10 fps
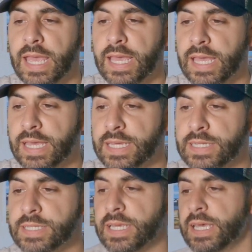
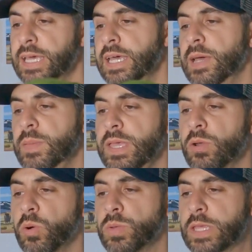And it
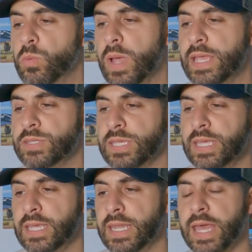only weighs
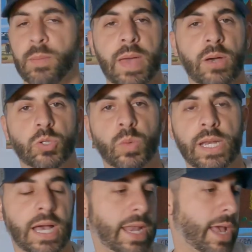in at about 29